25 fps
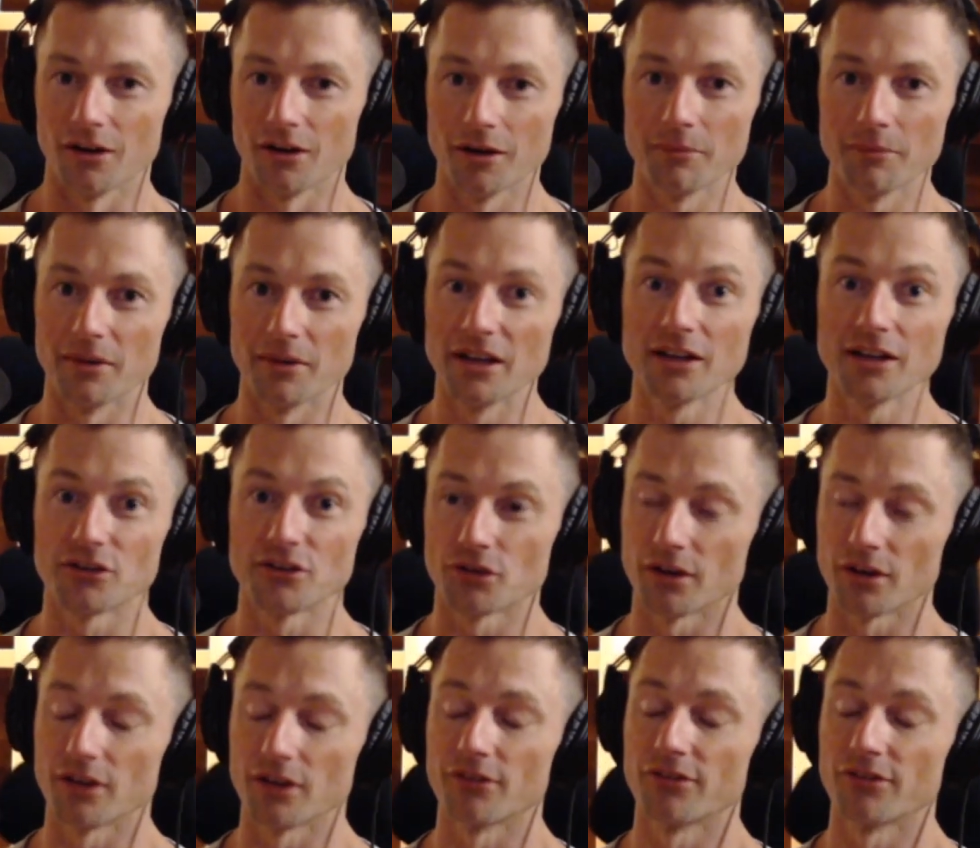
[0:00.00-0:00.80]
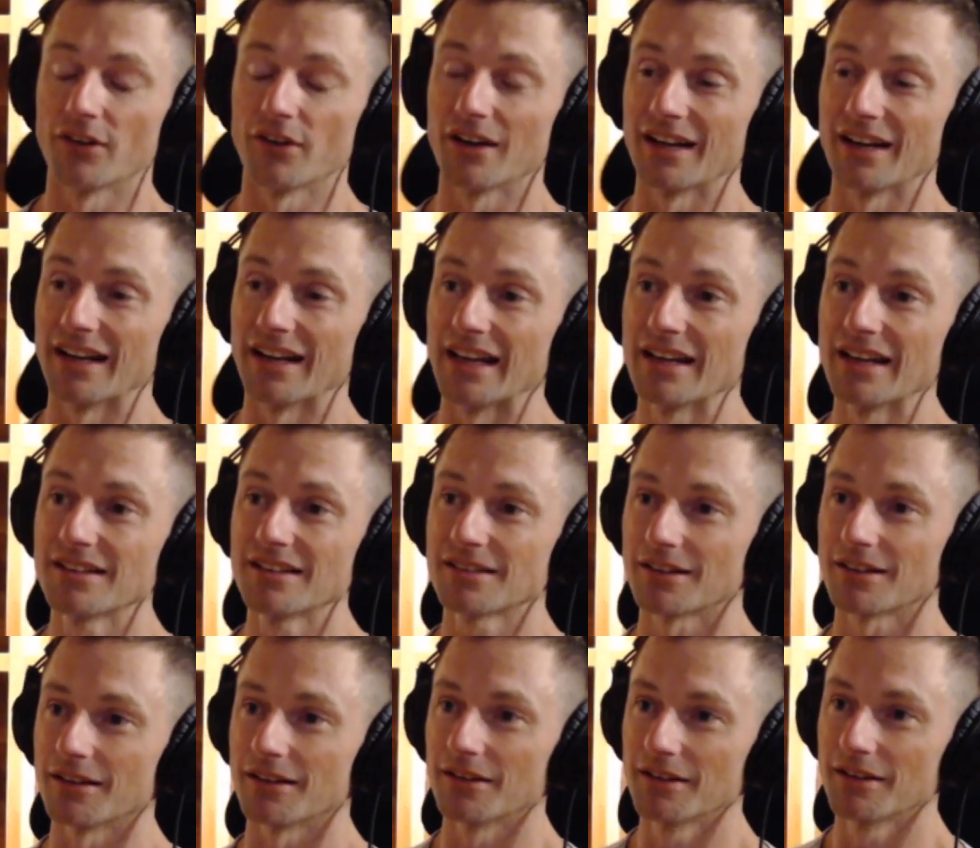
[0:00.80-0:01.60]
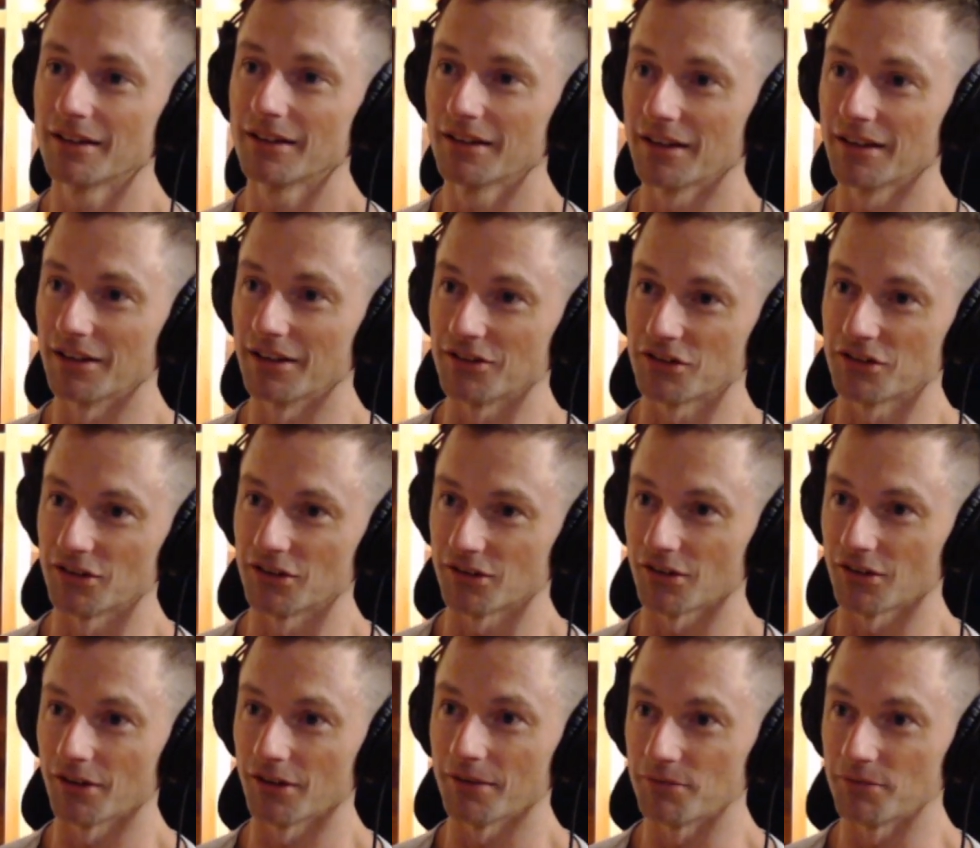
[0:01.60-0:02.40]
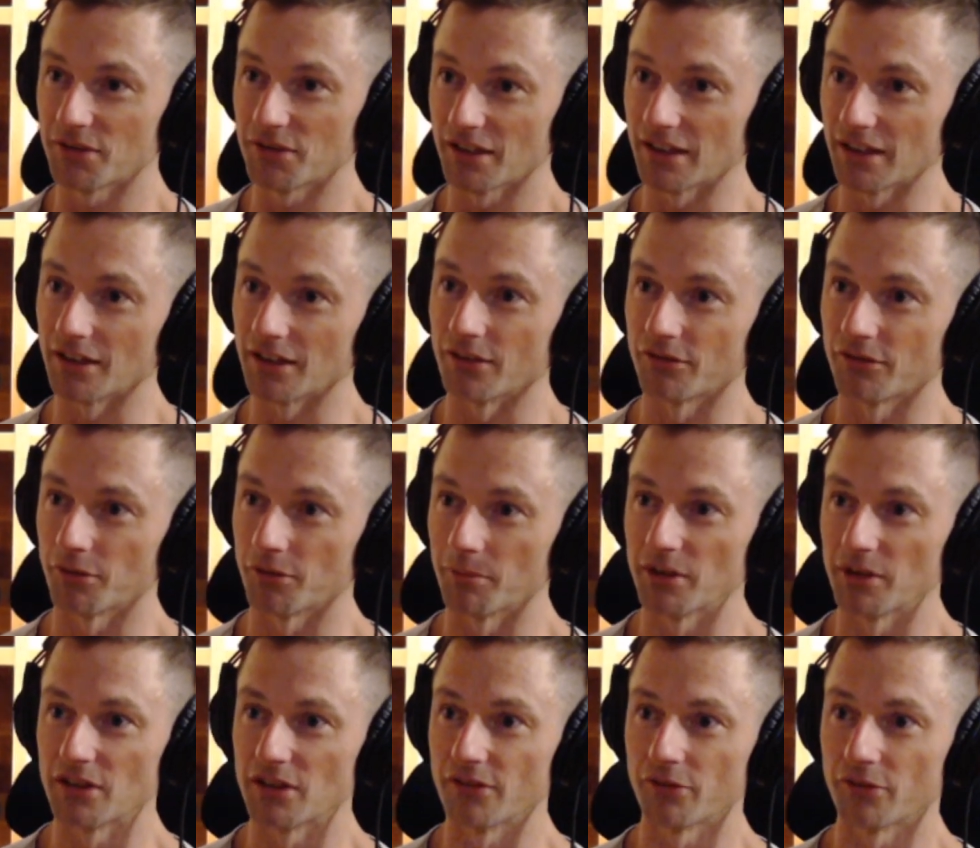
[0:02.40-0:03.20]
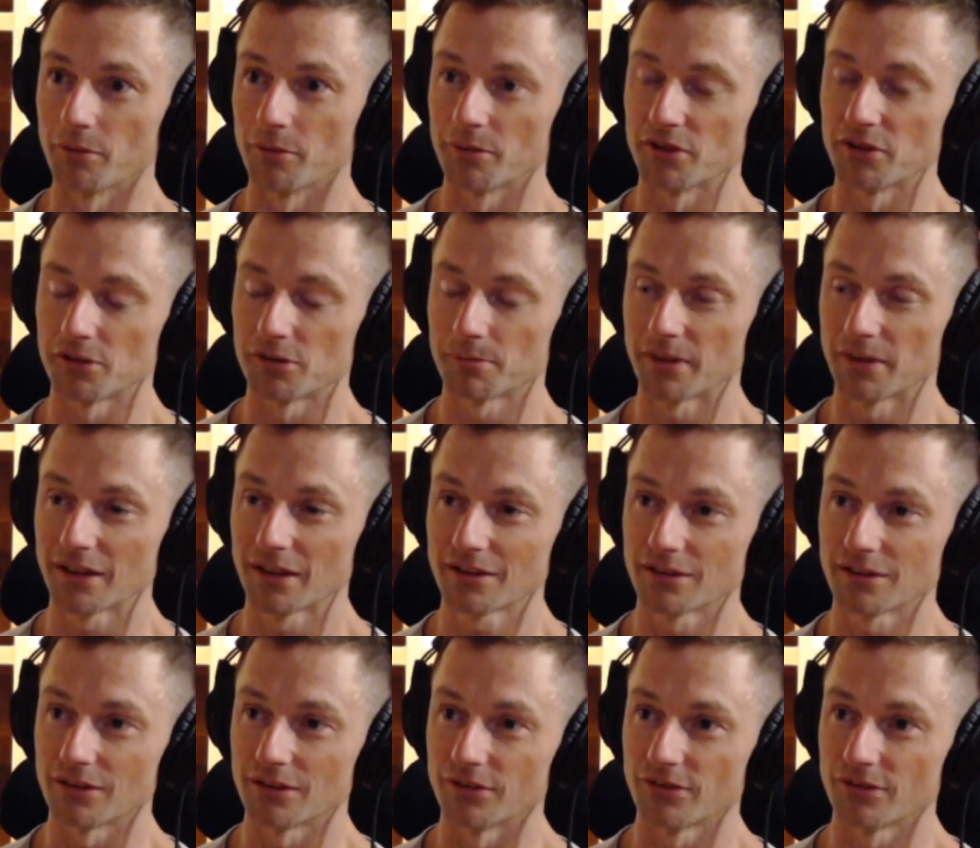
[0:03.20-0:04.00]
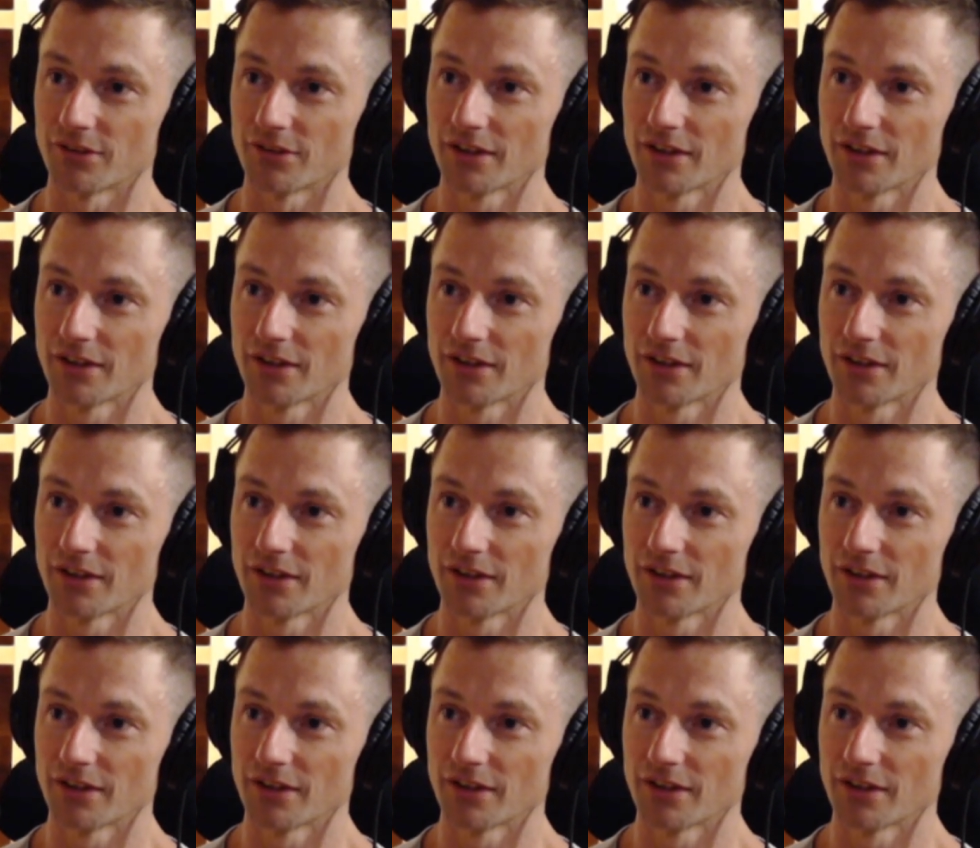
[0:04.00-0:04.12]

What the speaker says: I'm there trying to find an answer. It's just I'm seeing it from a different perspective.